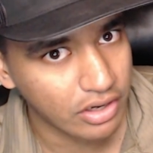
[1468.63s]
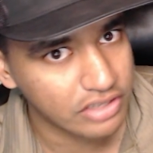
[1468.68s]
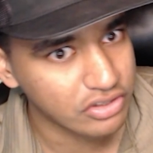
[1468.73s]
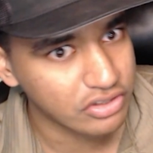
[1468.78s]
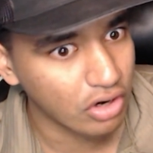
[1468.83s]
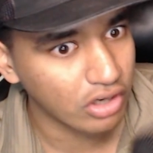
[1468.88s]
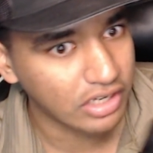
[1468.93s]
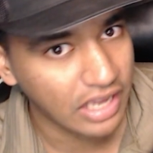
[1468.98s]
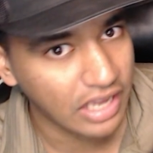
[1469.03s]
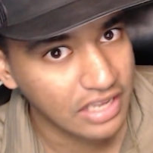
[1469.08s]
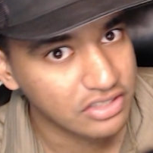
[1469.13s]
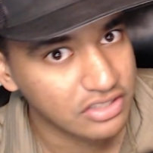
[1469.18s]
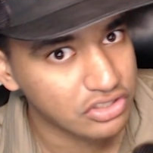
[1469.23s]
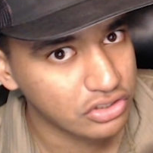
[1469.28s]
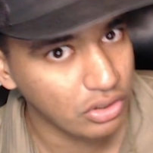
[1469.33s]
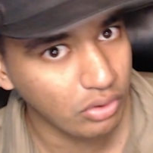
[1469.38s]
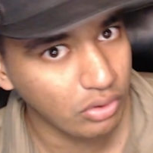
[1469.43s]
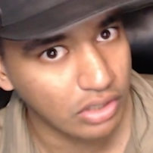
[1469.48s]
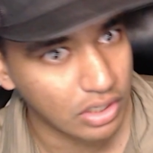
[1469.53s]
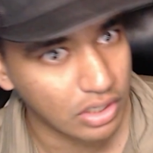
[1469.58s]
It's Arcane
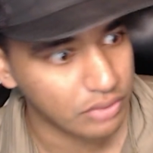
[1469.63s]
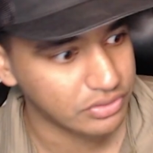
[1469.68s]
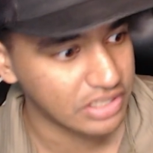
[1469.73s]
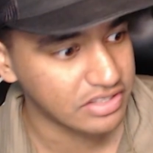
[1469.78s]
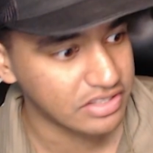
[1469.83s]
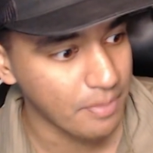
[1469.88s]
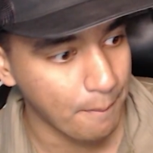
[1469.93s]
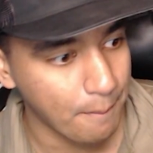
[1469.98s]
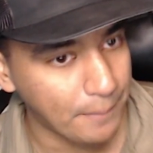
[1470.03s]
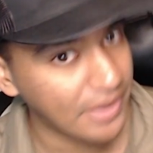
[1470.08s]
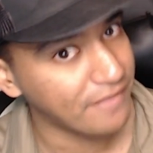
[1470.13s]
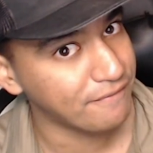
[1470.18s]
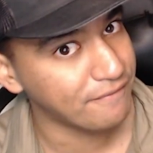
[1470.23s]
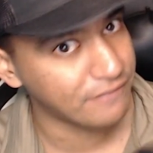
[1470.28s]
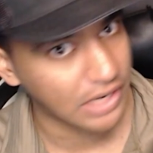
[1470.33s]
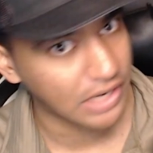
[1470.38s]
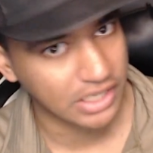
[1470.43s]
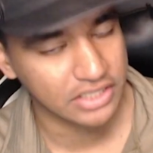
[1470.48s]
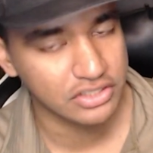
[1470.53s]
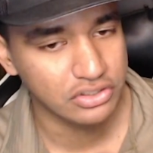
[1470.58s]
Studios. That's a big
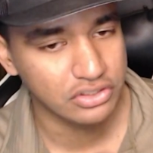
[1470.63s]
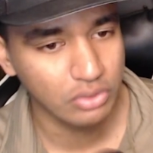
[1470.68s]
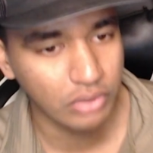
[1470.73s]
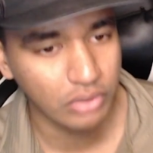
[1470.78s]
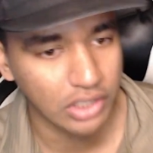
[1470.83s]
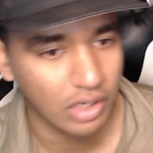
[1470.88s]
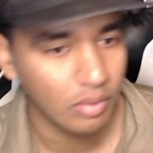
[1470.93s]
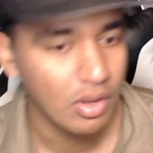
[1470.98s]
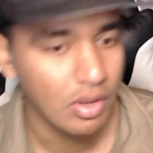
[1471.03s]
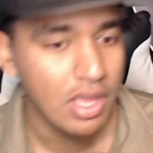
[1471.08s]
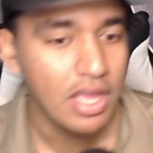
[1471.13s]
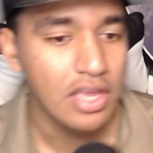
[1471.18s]
fucking studio.